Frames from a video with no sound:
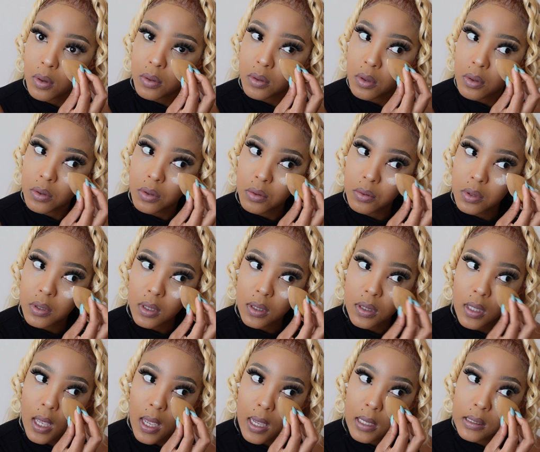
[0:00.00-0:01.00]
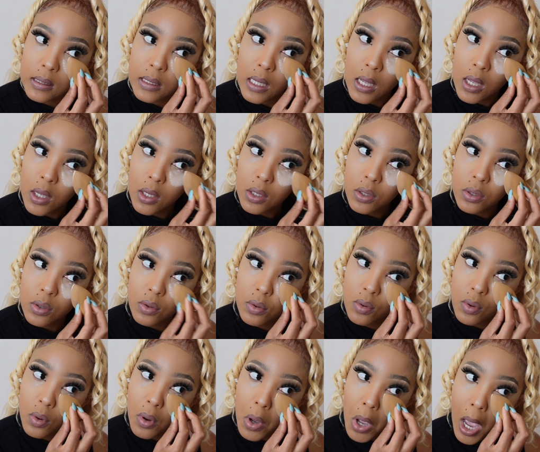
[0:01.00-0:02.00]
oh no, you did this.
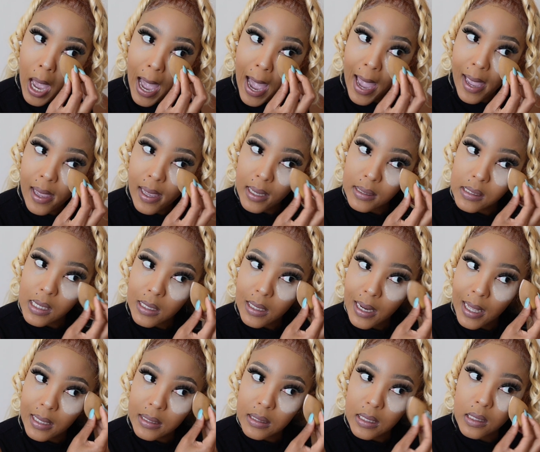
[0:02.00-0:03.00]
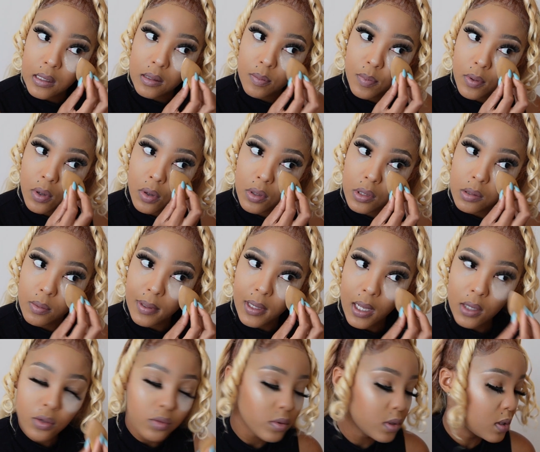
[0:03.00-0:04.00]
I acted like this because when
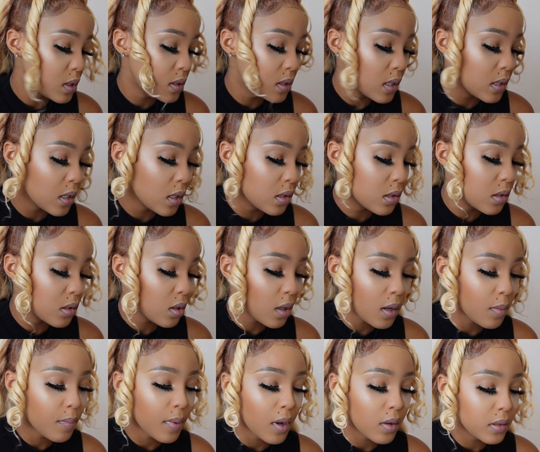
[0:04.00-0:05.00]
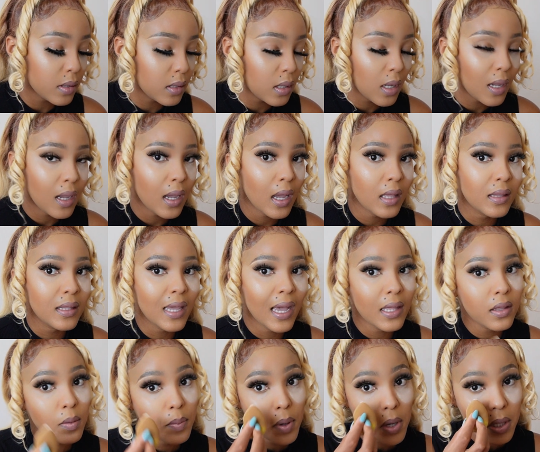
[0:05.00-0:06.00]
you did this, it's not about the
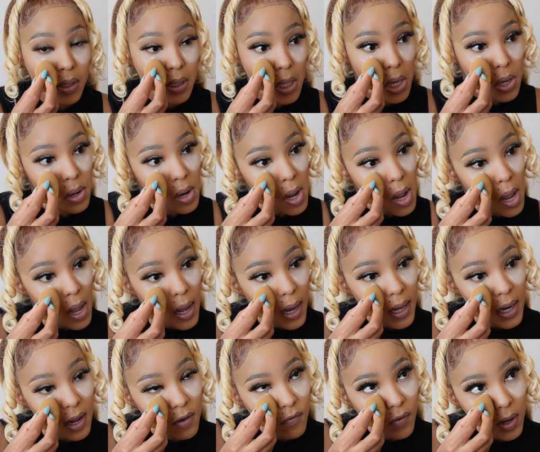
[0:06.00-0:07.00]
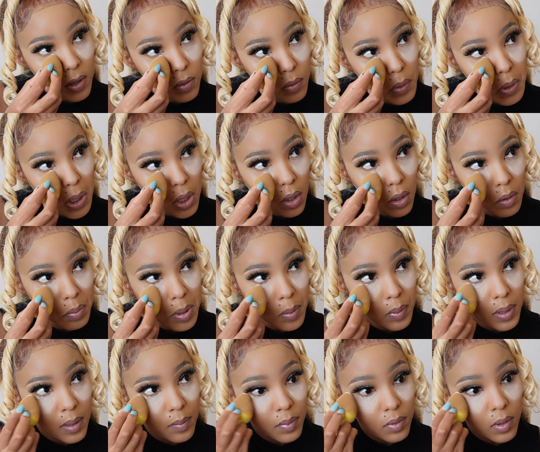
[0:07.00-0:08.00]
other person. And I find with a lot of
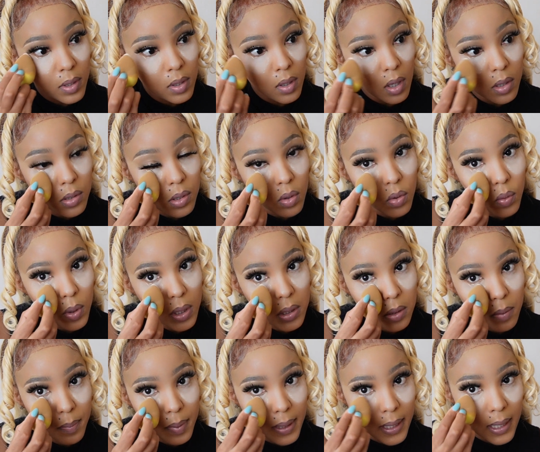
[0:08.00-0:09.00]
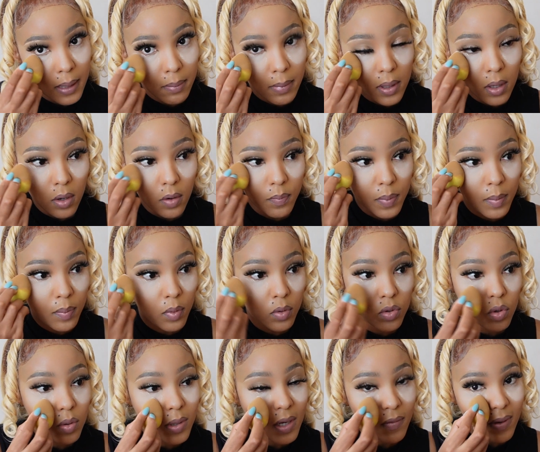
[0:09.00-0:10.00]
people in Brazil are so quick to blame. A lot of people,
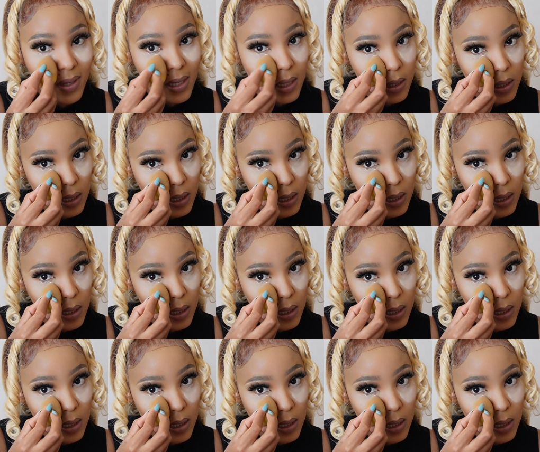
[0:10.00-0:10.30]
you'll never hear